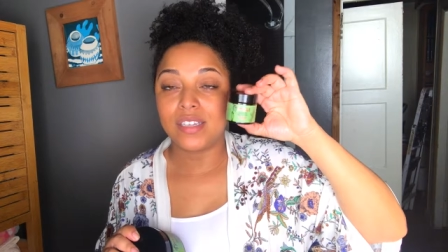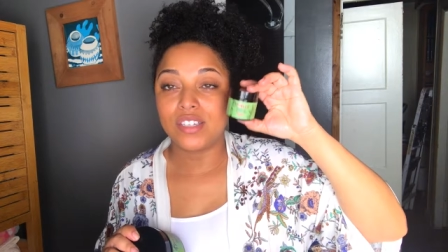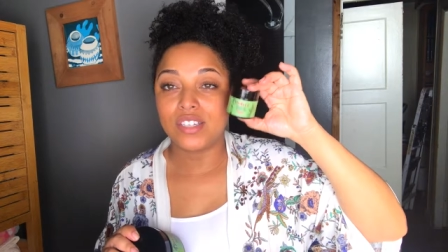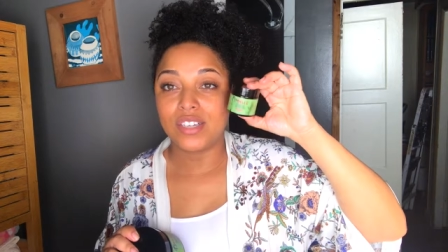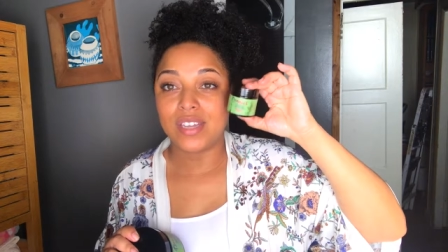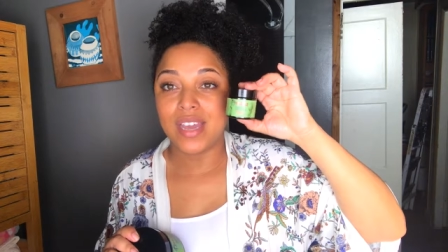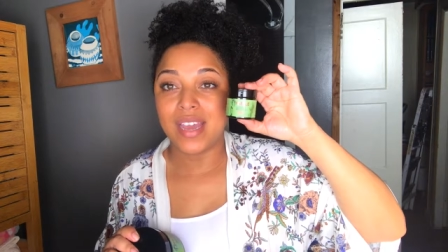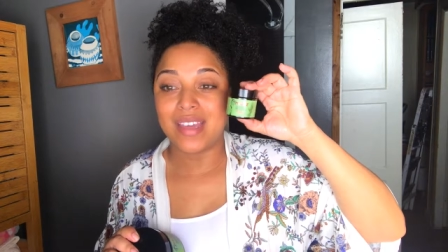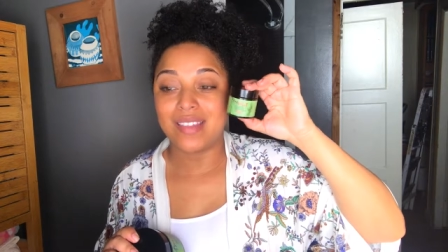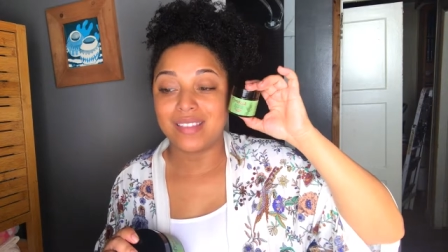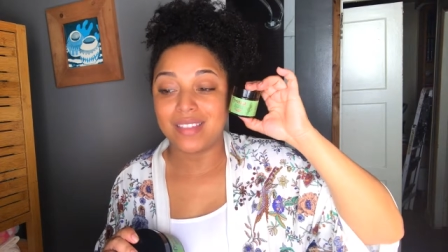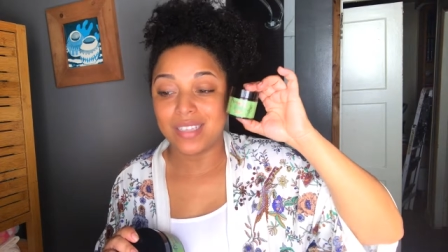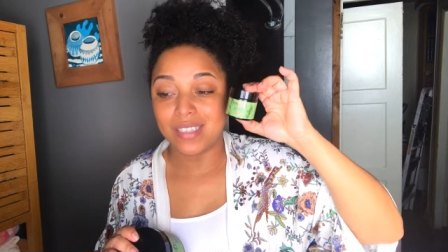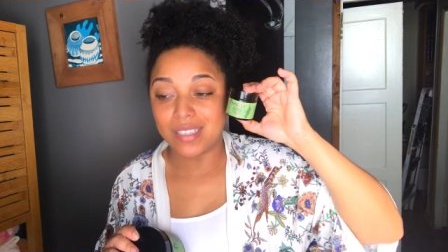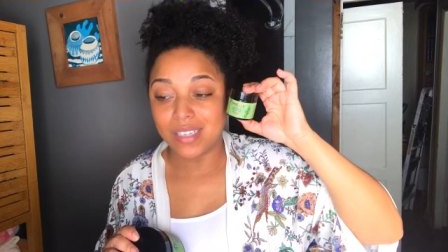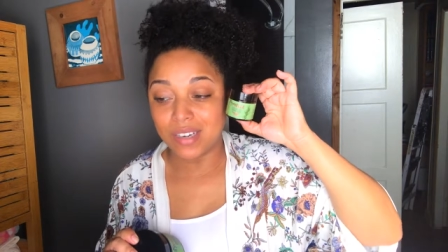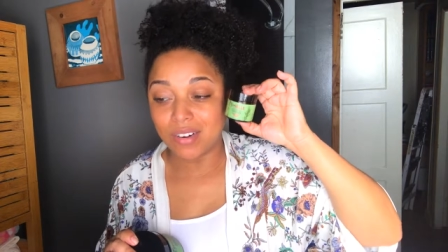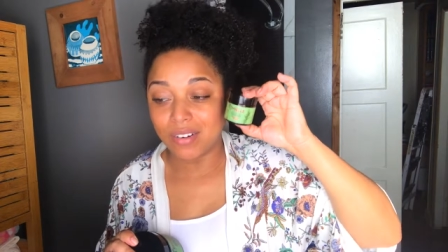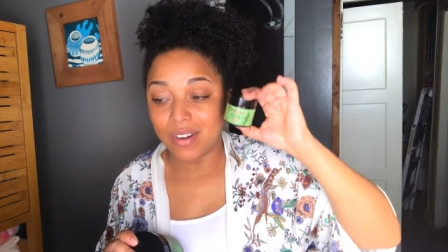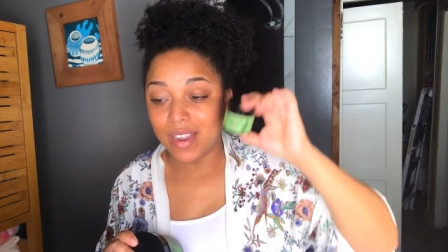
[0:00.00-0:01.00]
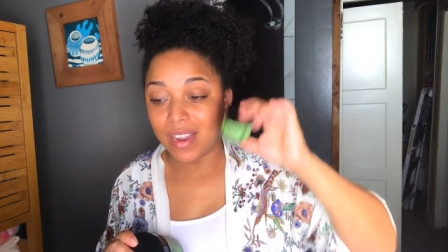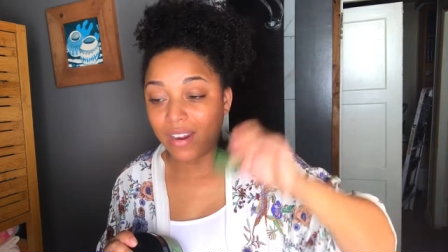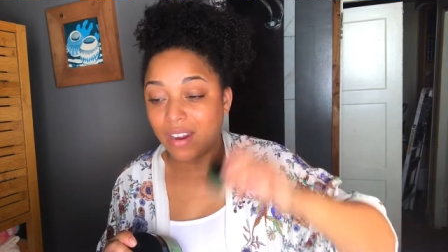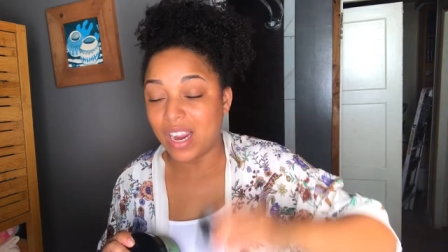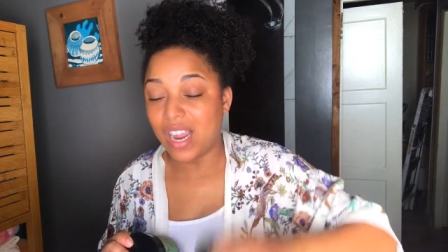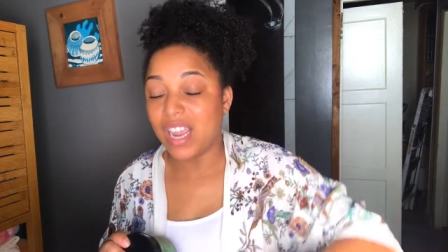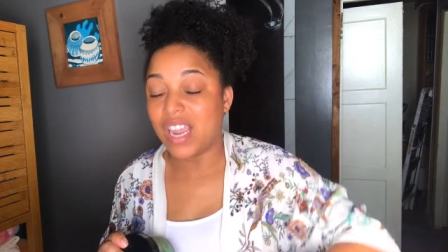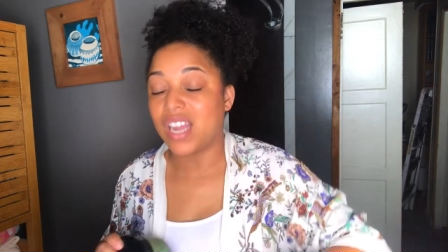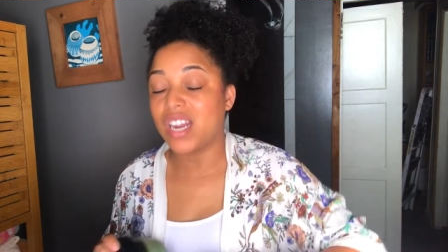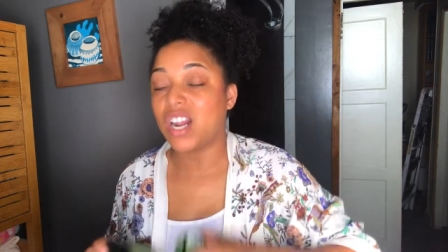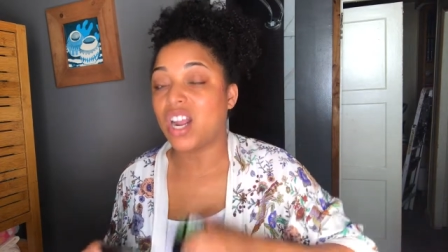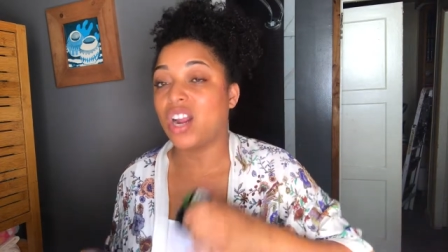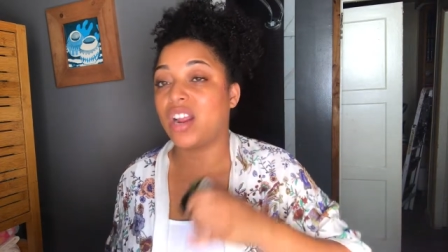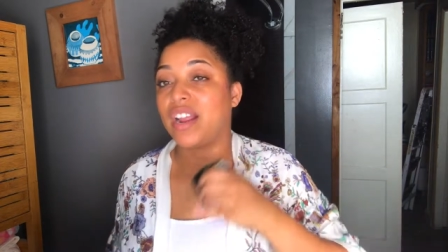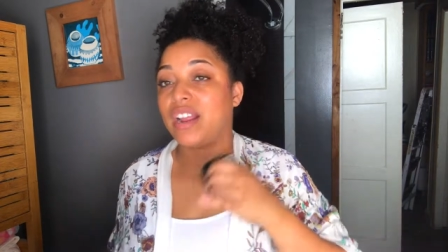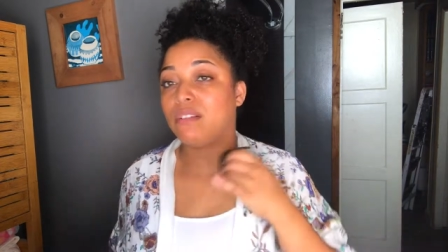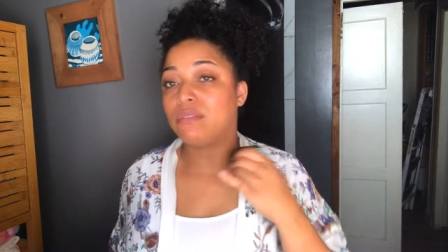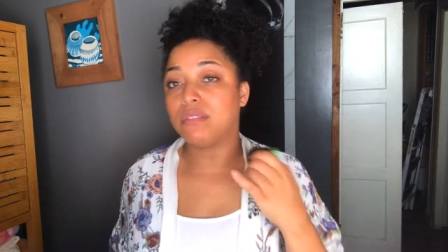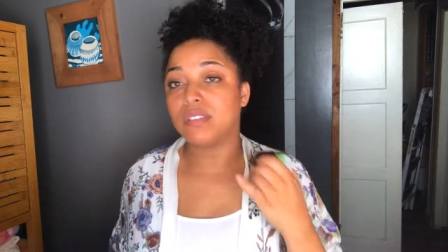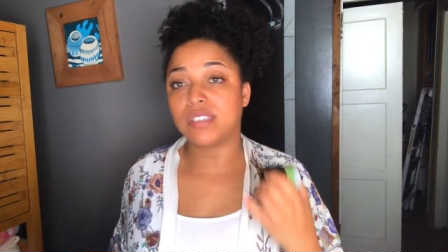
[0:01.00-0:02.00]
She had this in her hair and her
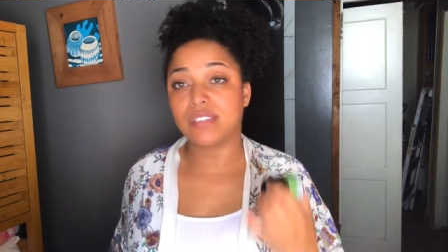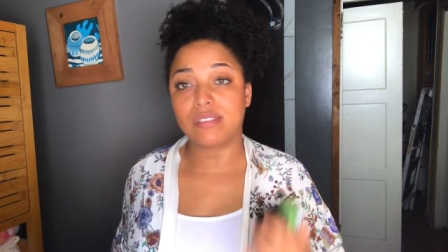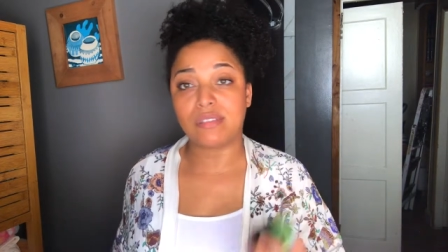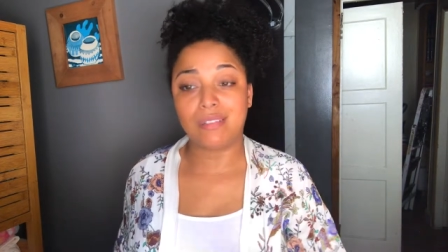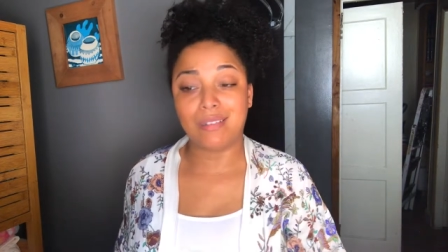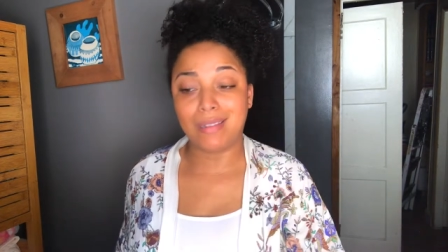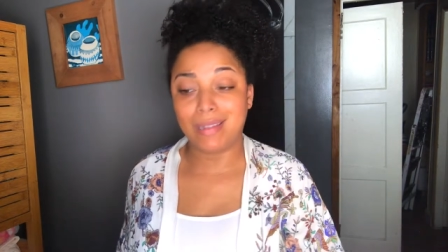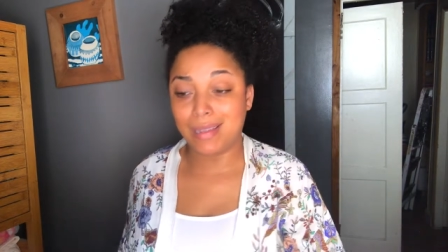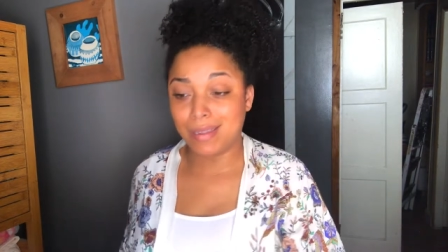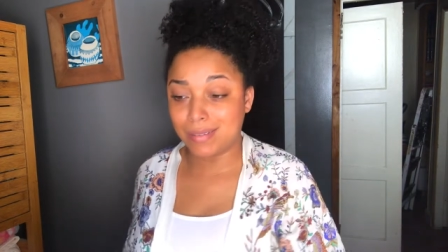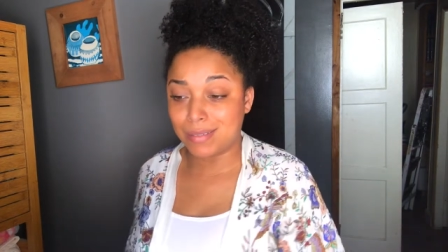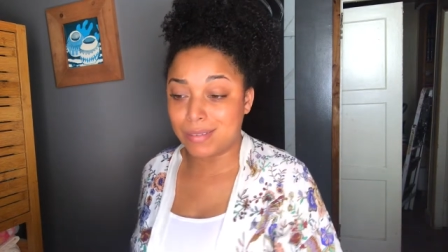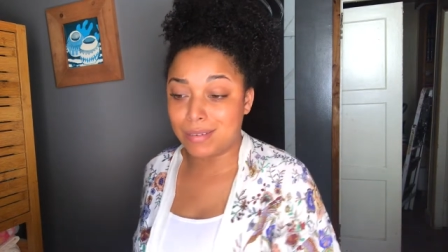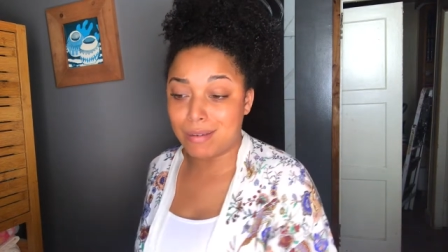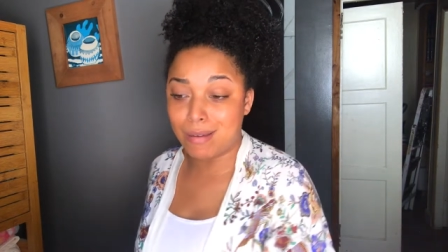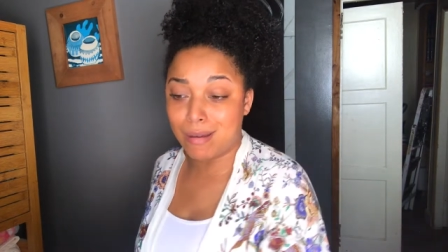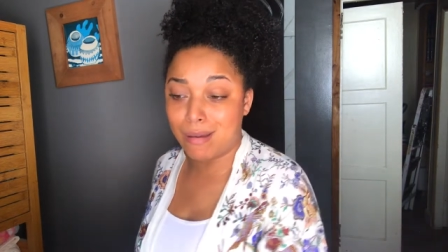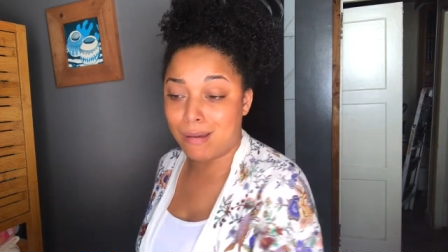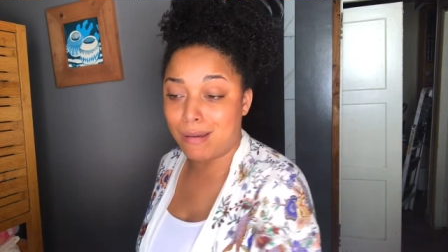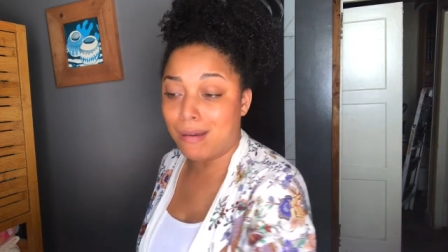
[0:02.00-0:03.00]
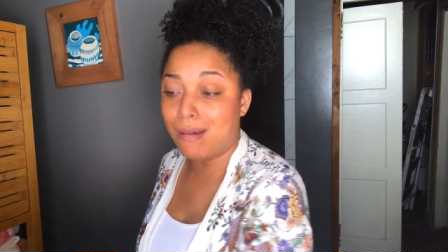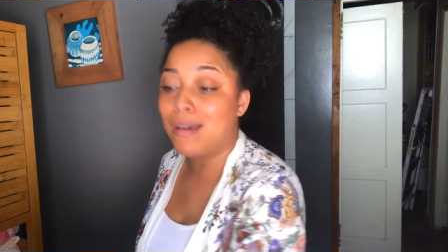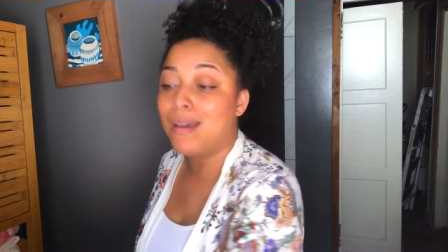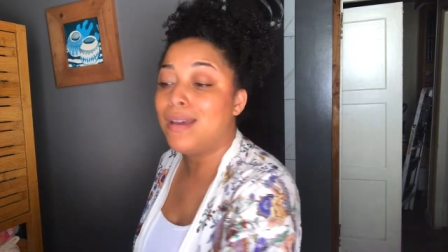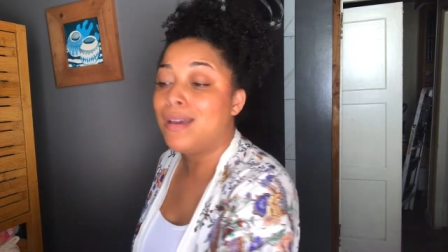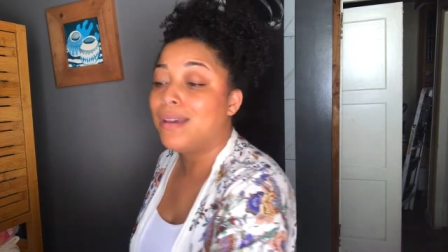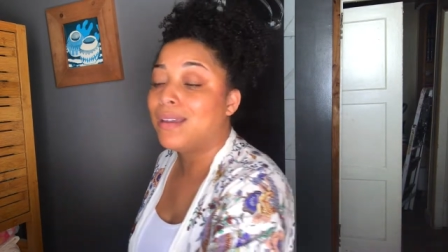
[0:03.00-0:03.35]
hair was slick, y'all.